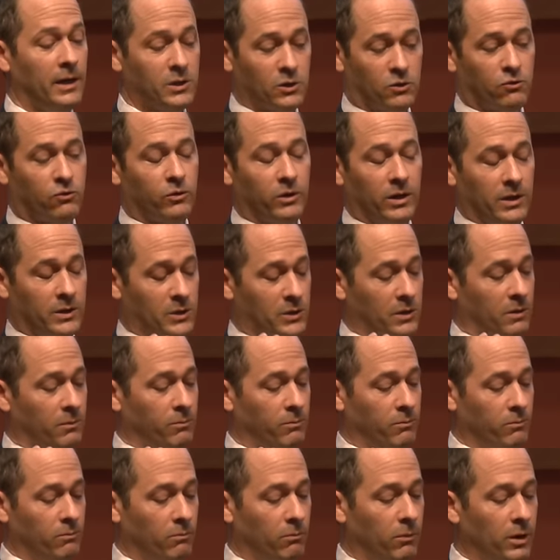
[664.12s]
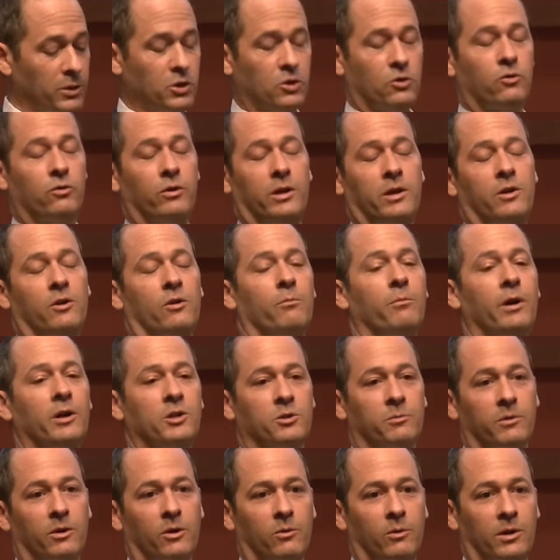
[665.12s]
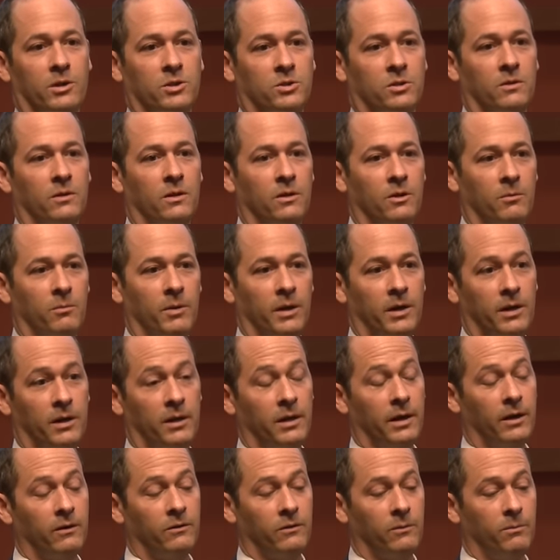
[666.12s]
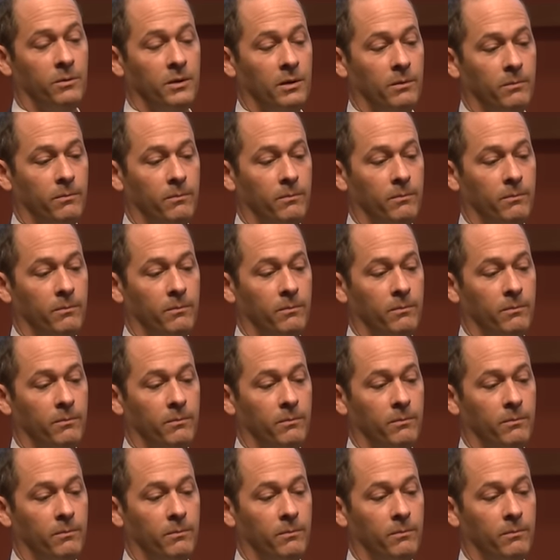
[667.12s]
tr it's a much trickier measurement question than you're making it out to be.